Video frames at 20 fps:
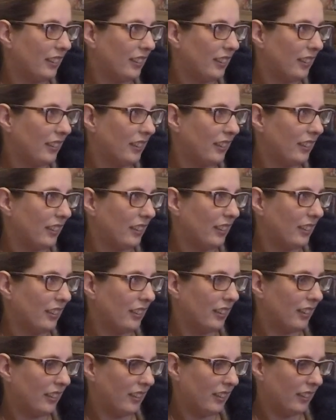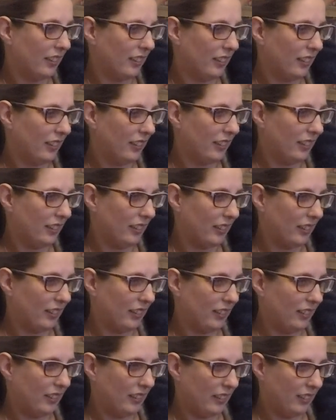
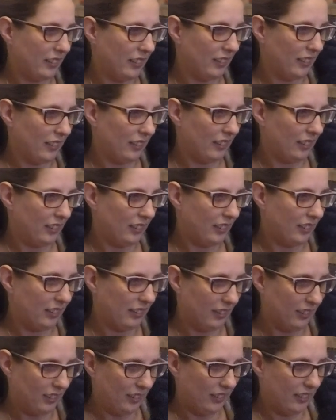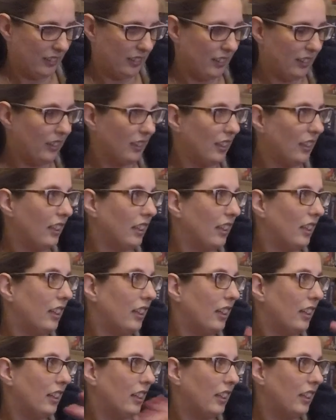
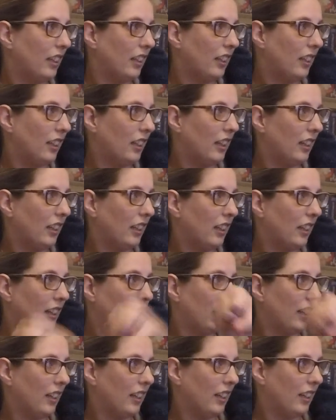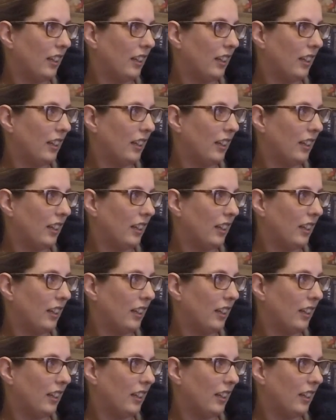(not speaking)